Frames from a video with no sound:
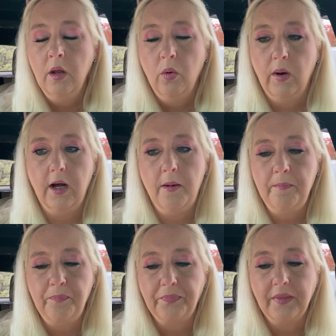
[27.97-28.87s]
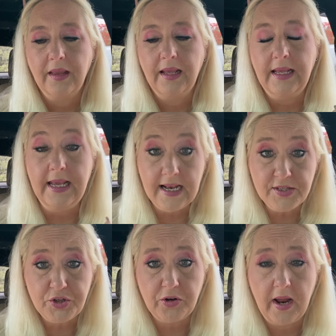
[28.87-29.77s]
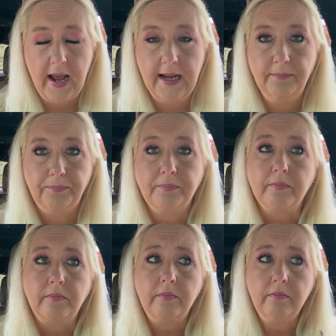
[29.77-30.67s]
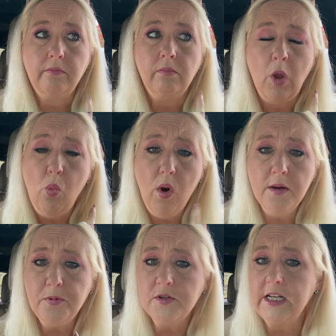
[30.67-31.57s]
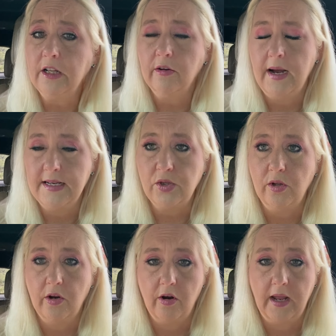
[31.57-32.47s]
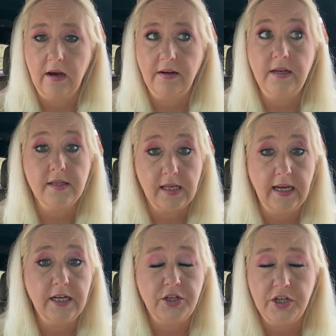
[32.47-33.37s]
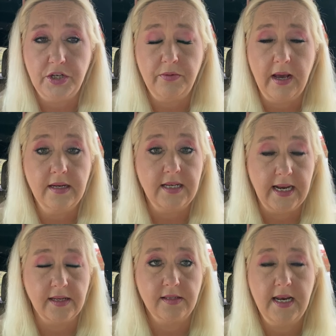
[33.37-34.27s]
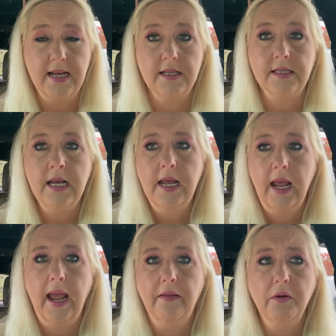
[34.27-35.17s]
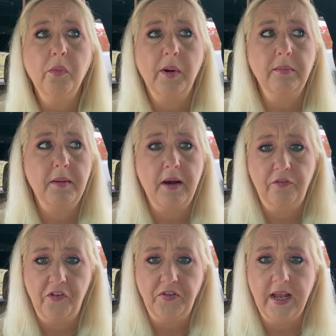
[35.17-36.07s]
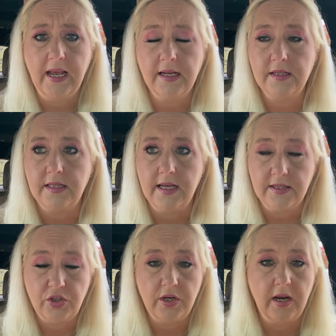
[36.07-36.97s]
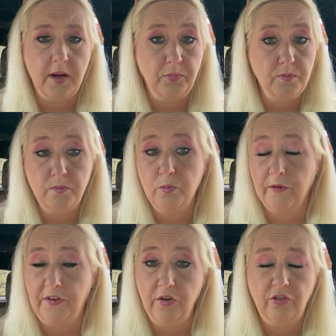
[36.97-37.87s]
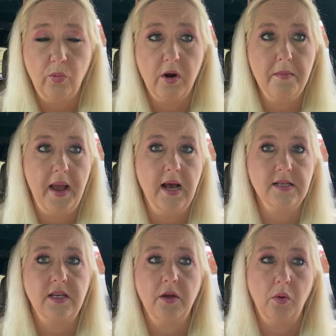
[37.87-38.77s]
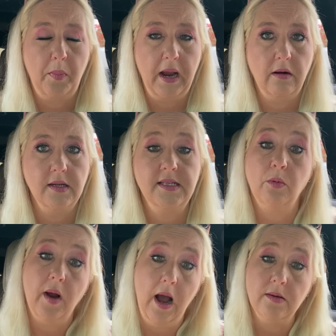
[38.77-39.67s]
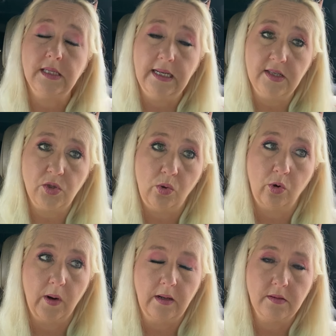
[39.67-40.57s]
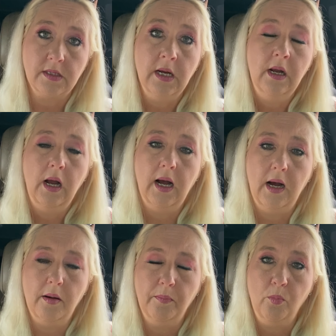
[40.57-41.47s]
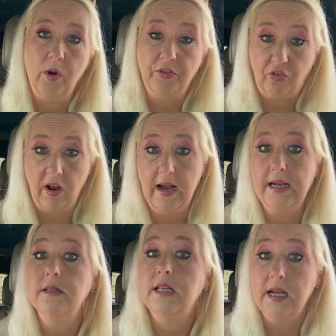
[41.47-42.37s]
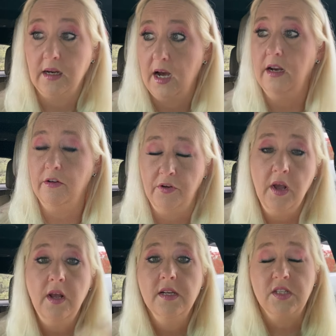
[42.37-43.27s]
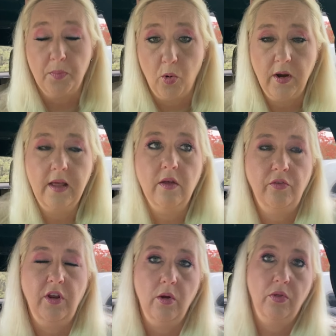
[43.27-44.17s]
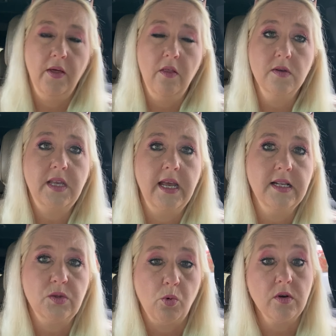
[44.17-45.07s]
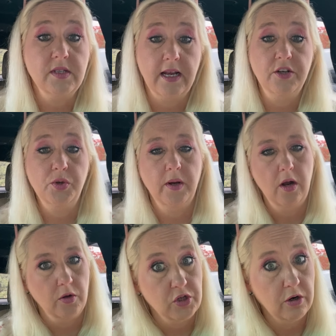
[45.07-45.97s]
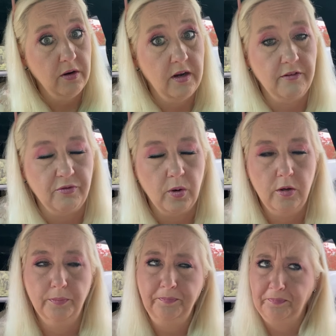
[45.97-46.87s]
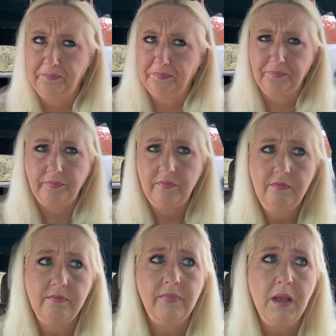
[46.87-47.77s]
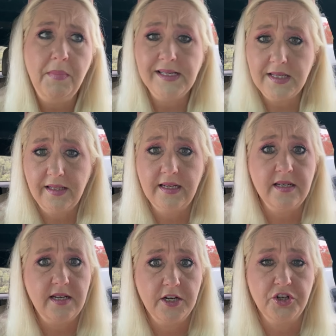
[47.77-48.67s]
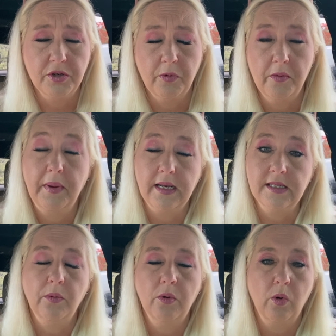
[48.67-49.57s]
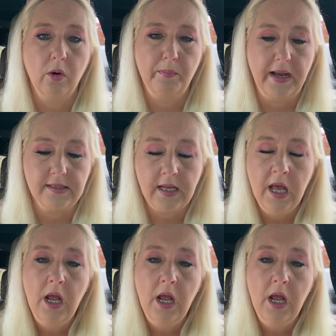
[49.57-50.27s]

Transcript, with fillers: Well, yesterday, one particular high school in our county decided to do that and take a stance. And there were probably about 50 kids that stood up, refused to wear a mask. There were parents that were outside the school grounds um, with signs and kind of supporting those youth. And those kids were sent to an alternative room basically a detention room because they wouldn't wear a mask.